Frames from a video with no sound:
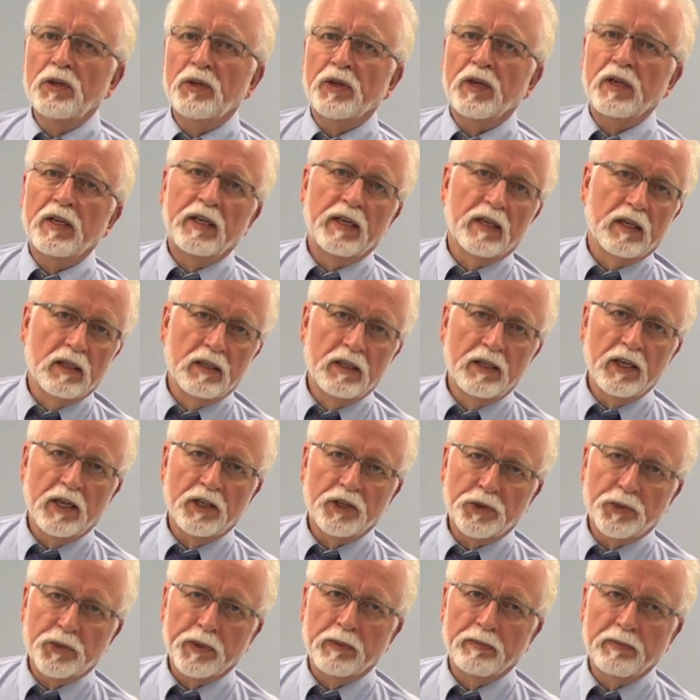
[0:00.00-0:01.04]
You can get in
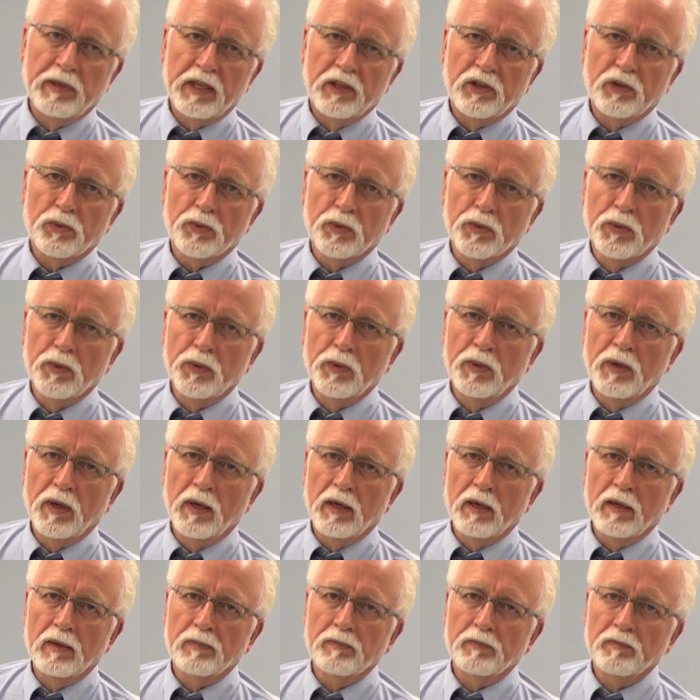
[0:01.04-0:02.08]
touch with me
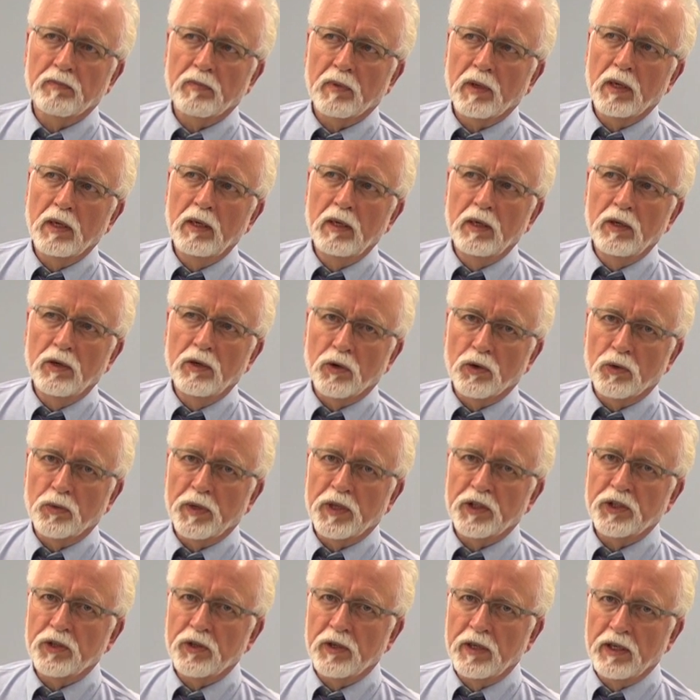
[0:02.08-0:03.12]
through um,
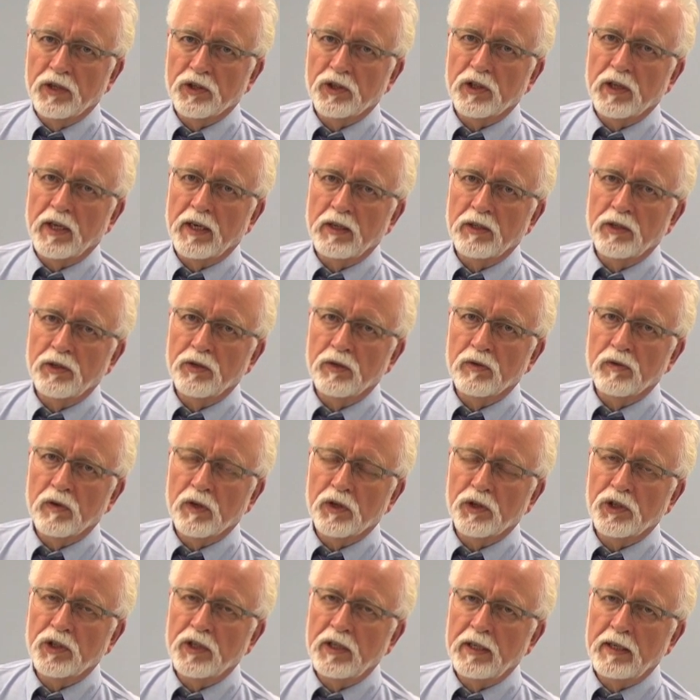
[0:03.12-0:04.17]
Northwestern Health Science
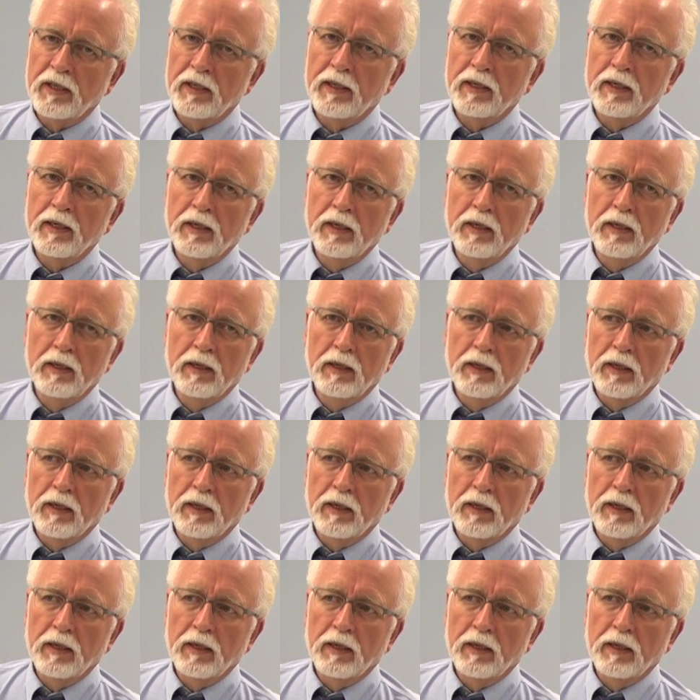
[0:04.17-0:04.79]
University.